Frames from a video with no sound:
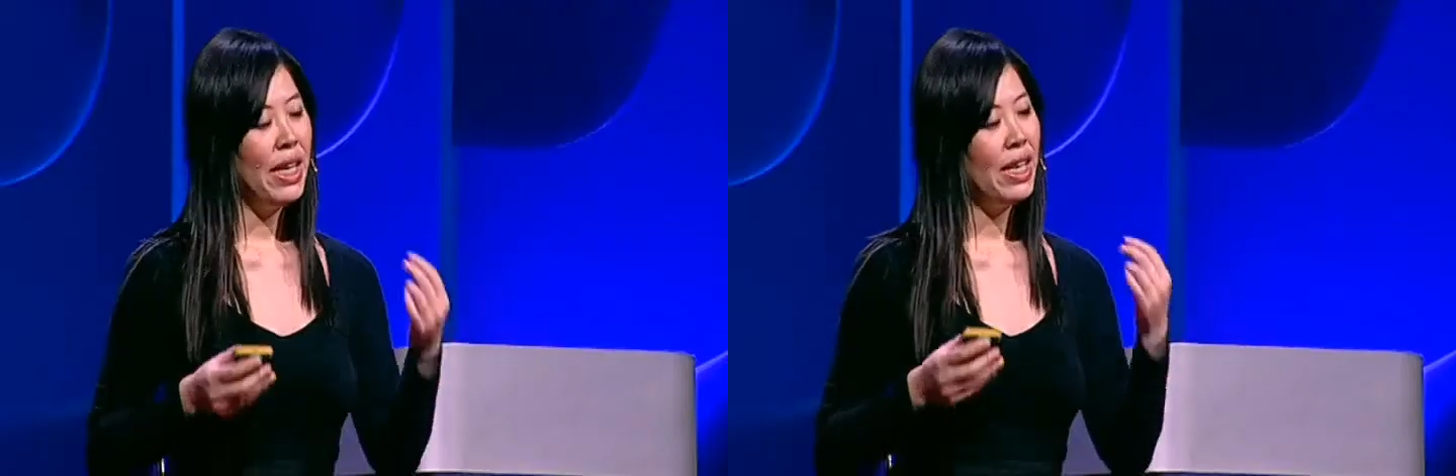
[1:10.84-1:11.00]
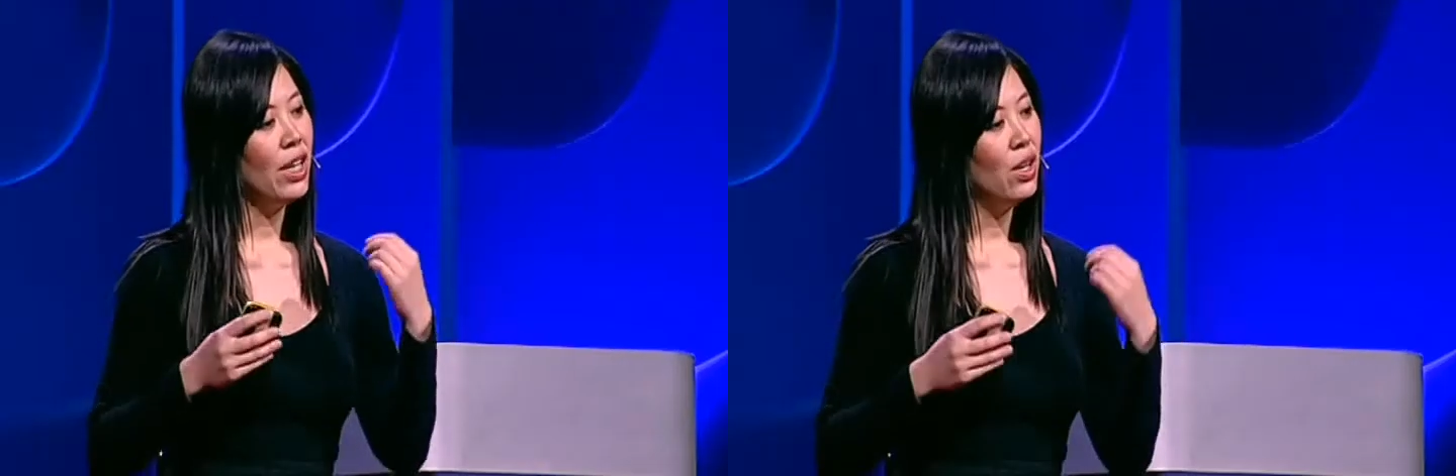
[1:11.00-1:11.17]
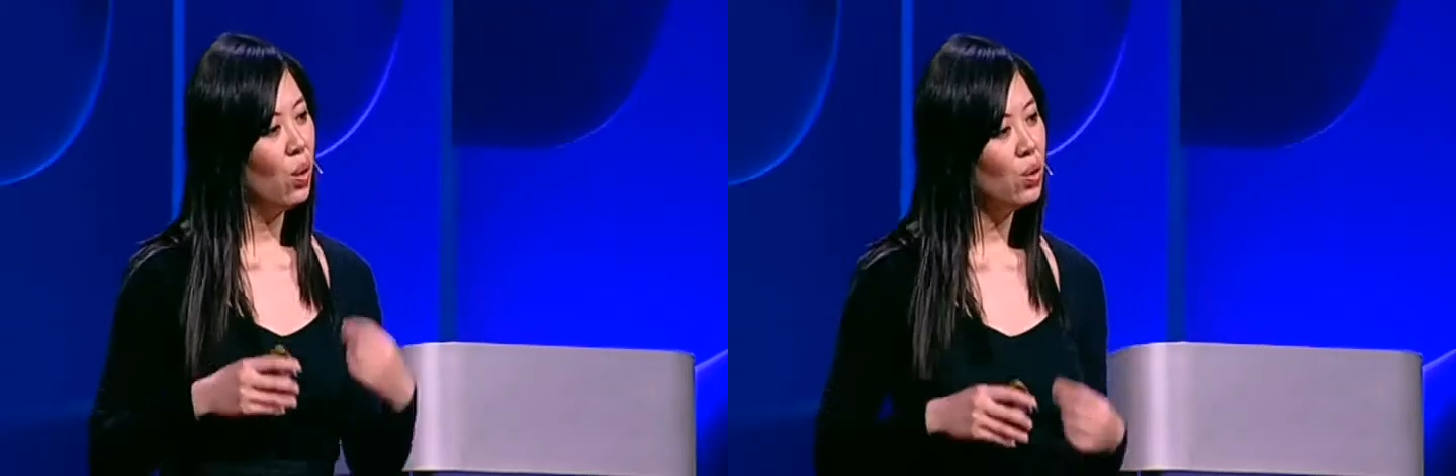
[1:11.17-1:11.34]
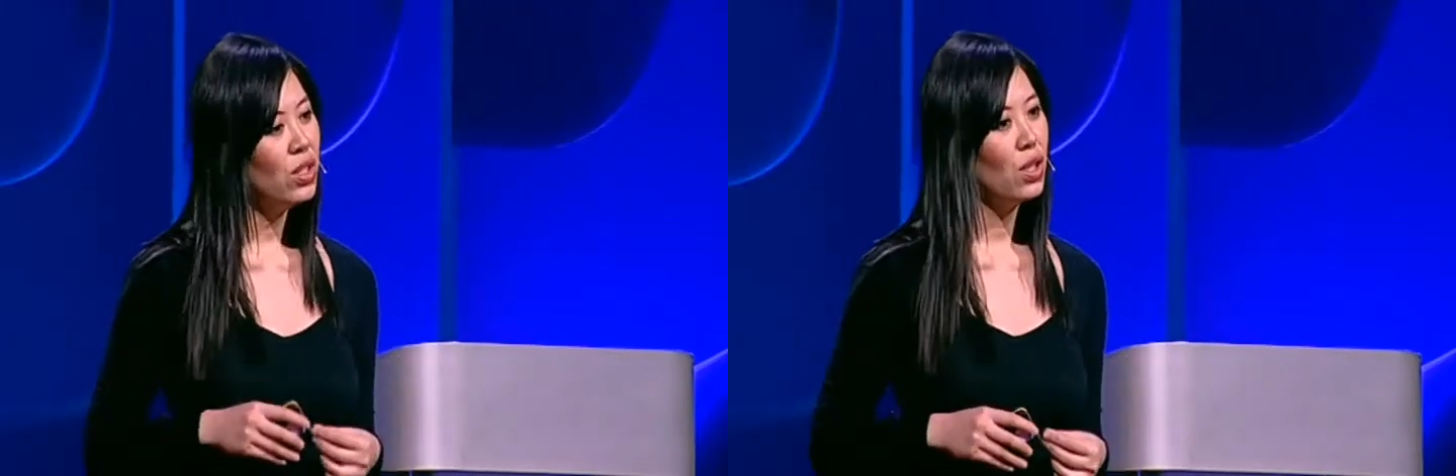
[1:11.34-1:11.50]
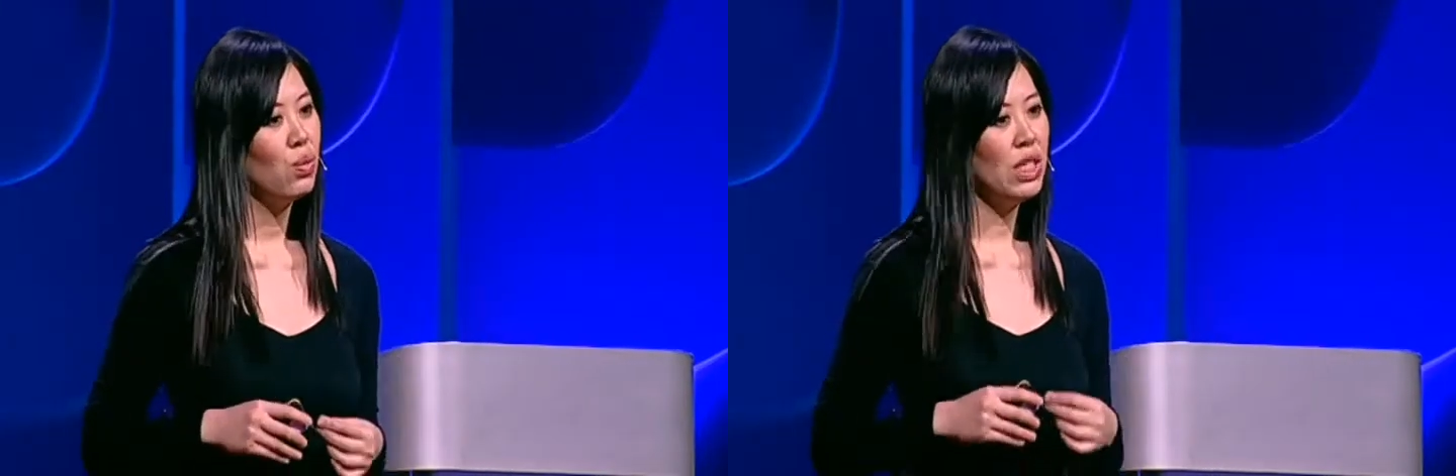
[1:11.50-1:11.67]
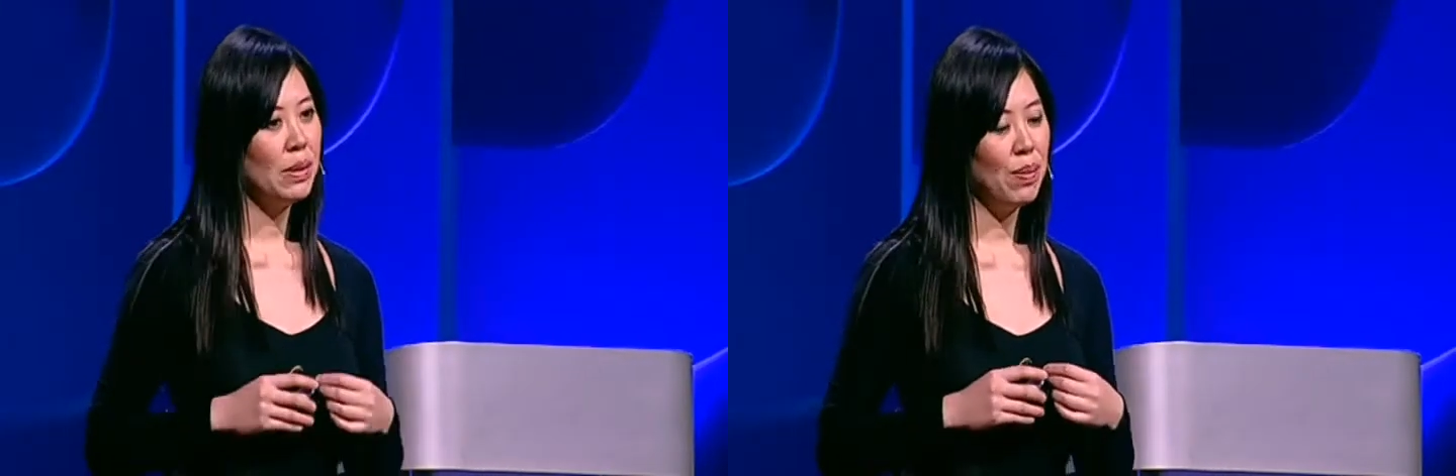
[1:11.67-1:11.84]
but it can
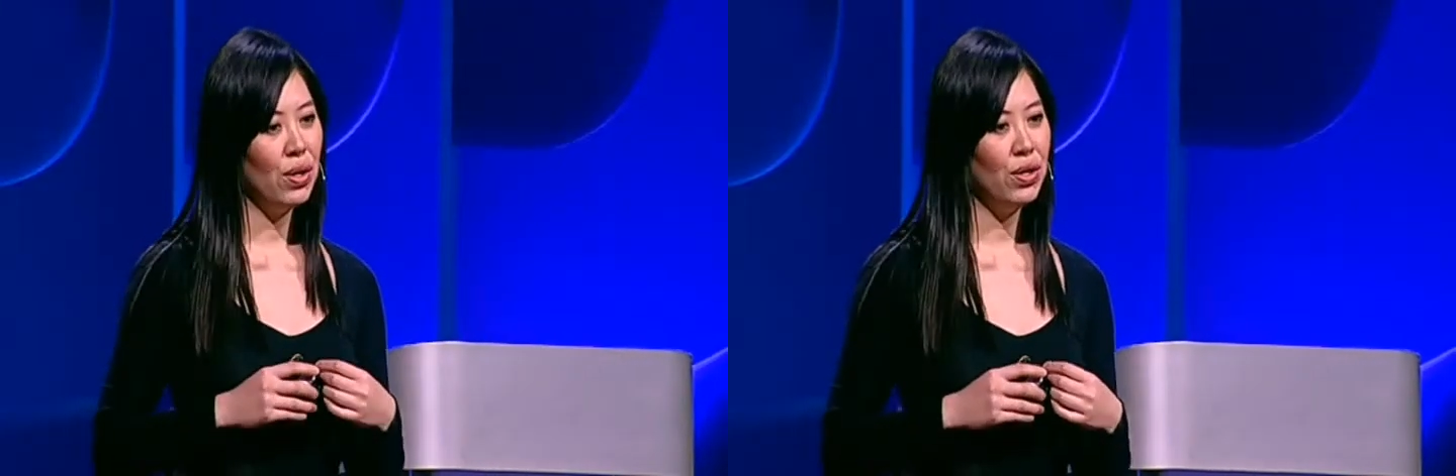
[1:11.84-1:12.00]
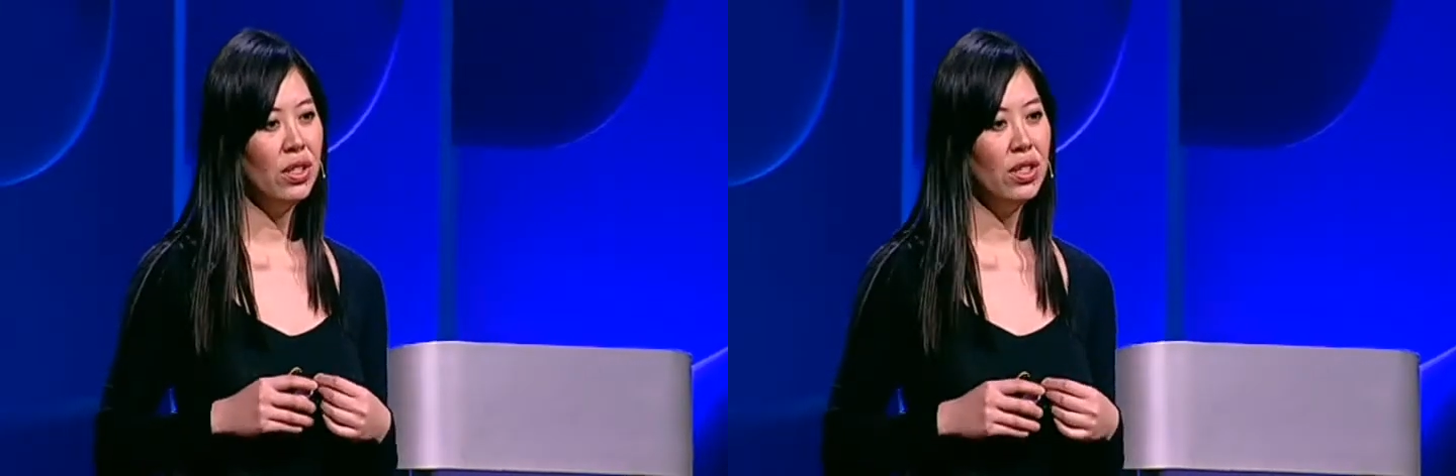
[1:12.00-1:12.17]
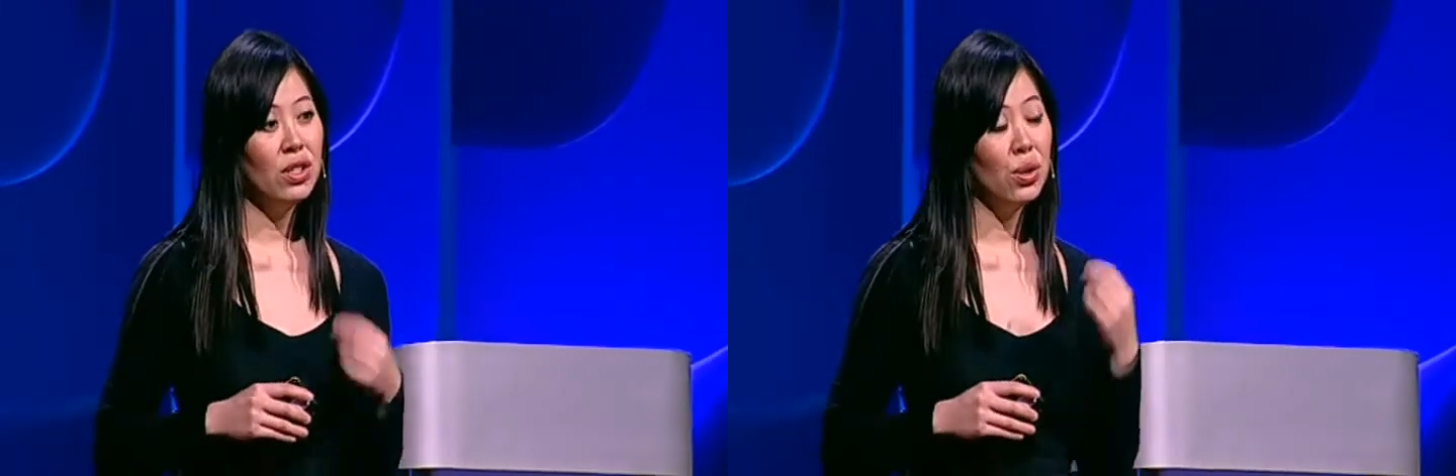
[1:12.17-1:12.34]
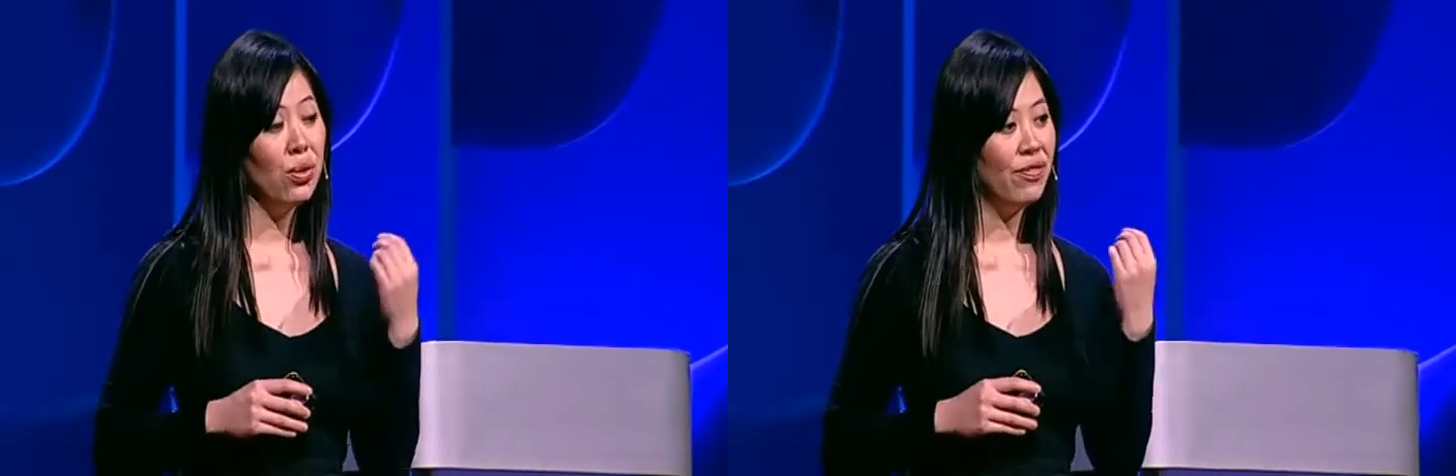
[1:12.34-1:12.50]
also respond